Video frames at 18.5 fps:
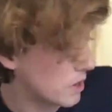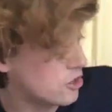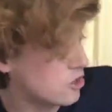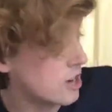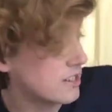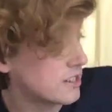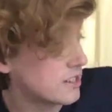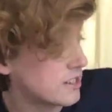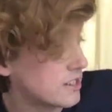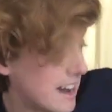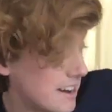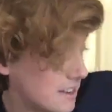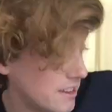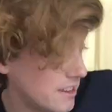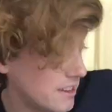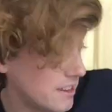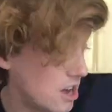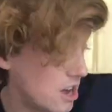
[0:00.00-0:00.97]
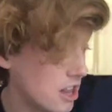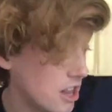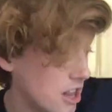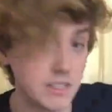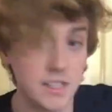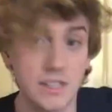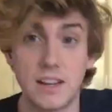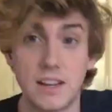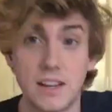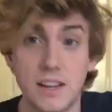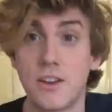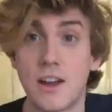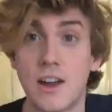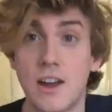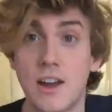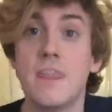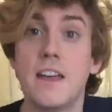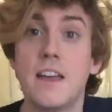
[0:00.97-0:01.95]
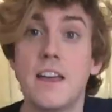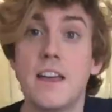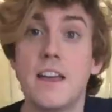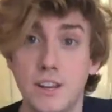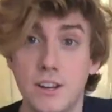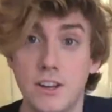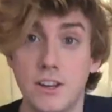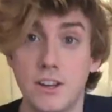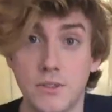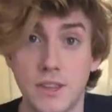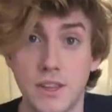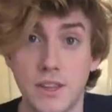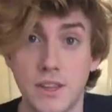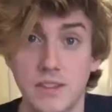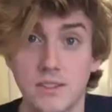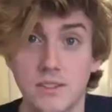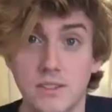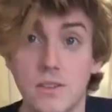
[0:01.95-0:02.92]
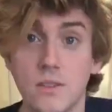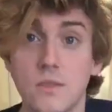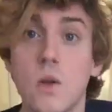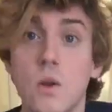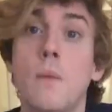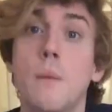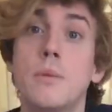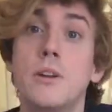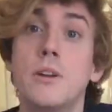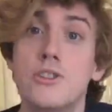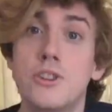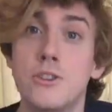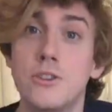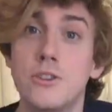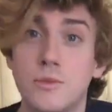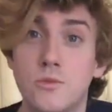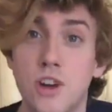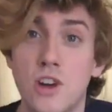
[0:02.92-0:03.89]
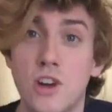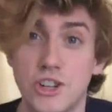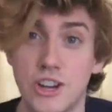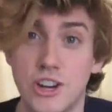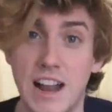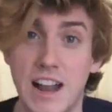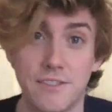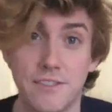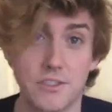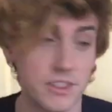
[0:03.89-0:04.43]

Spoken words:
just adding these columns together and then figure out the answer. I'm going to show you subtraction after